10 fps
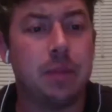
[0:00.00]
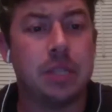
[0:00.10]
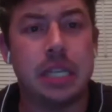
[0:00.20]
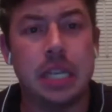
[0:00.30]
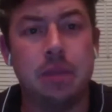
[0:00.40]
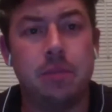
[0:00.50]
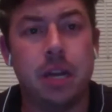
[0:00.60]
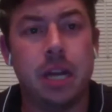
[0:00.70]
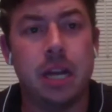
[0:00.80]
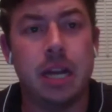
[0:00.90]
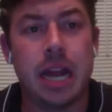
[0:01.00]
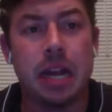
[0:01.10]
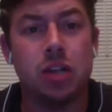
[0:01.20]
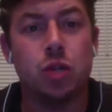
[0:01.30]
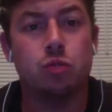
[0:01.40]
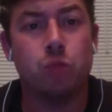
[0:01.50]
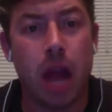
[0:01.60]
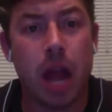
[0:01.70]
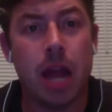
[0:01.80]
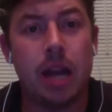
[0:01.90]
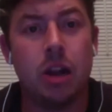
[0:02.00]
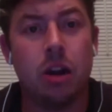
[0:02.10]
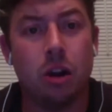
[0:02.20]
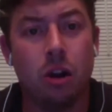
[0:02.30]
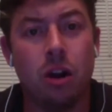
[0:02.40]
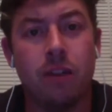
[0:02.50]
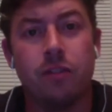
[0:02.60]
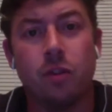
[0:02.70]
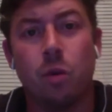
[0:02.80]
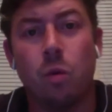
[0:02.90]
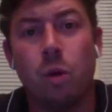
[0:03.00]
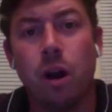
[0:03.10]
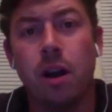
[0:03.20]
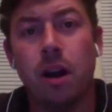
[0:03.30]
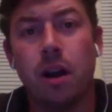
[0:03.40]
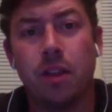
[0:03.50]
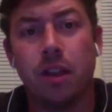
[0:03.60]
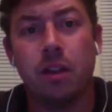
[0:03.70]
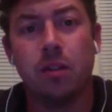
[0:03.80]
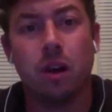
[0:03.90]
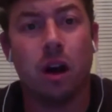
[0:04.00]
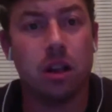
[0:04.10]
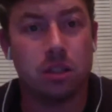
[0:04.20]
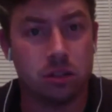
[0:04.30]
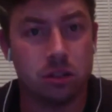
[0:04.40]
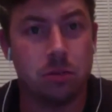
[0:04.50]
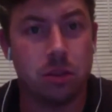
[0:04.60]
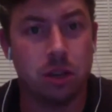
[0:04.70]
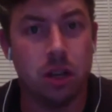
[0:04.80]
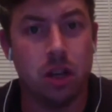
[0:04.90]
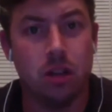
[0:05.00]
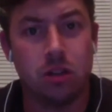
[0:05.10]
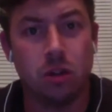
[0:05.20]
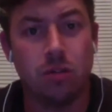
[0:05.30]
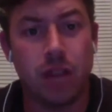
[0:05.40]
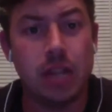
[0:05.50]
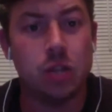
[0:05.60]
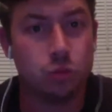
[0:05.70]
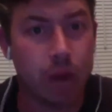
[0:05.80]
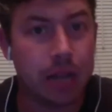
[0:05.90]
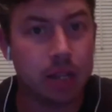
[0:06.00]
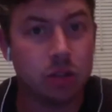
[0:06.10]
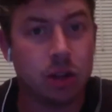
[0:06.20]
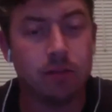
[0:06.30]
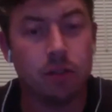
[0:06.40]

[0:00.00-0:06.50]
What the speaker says: of team that can drag on for a 1-0 loss or something. So if they drag this on for